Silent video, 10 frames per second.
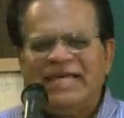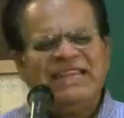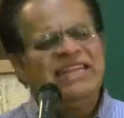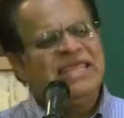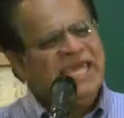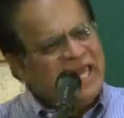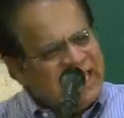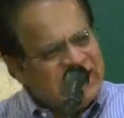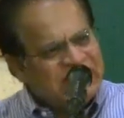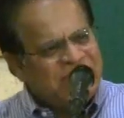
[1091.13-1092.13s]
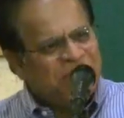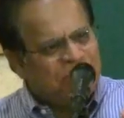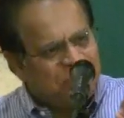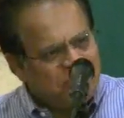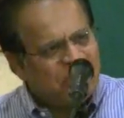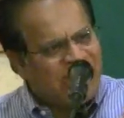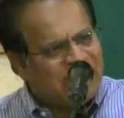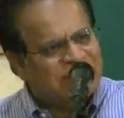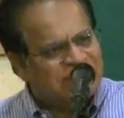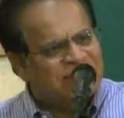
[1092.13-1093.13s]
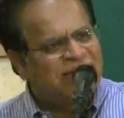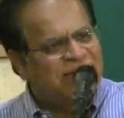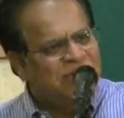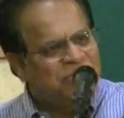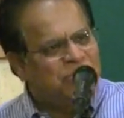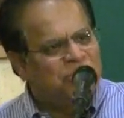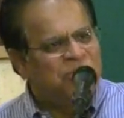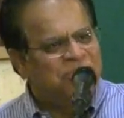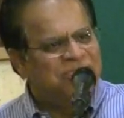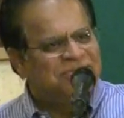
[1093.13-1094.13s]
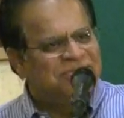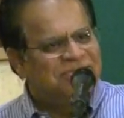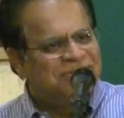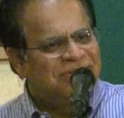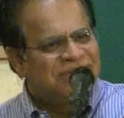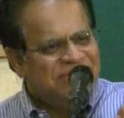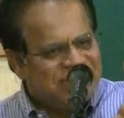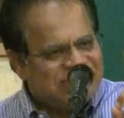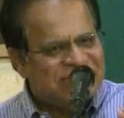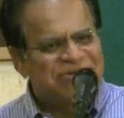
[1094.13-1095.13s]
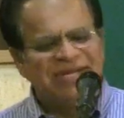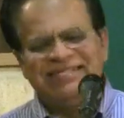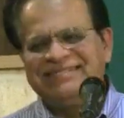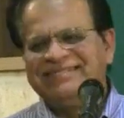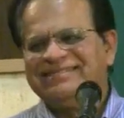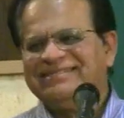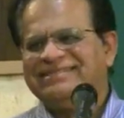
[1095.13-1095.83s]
In the end, you're going to answer to who? Jesus Christ.